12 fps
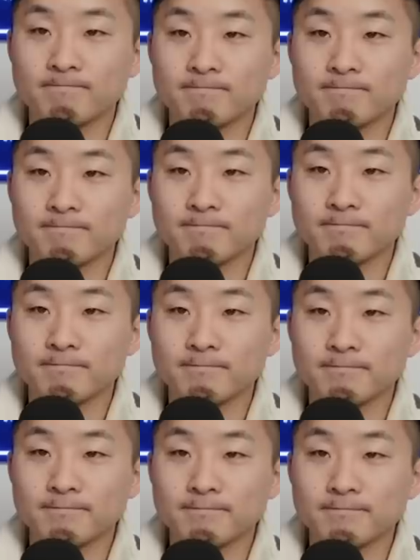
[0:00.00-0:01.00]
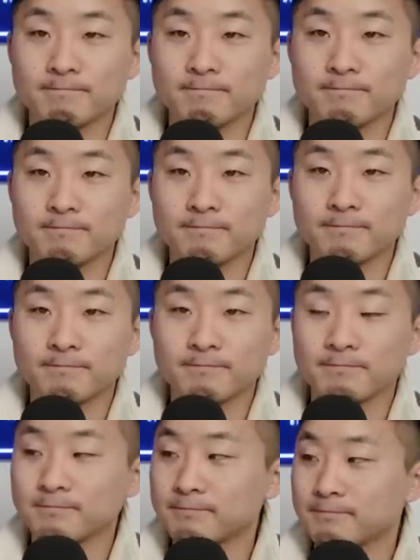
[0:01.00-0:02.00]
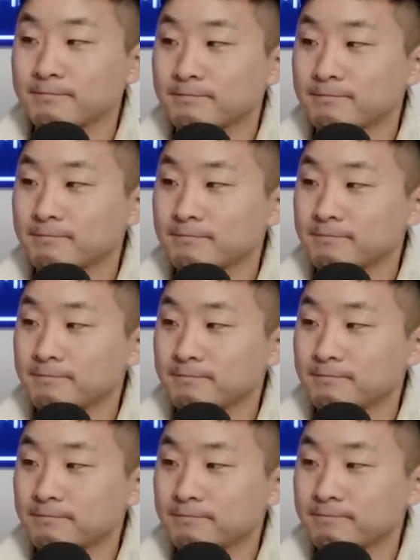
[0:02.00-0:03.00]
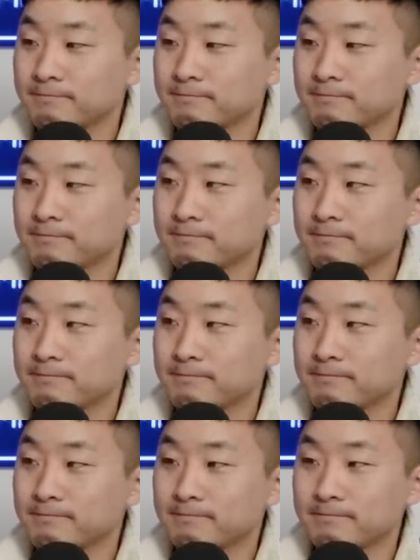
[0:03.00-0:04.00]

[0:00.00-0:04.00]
(not speaking)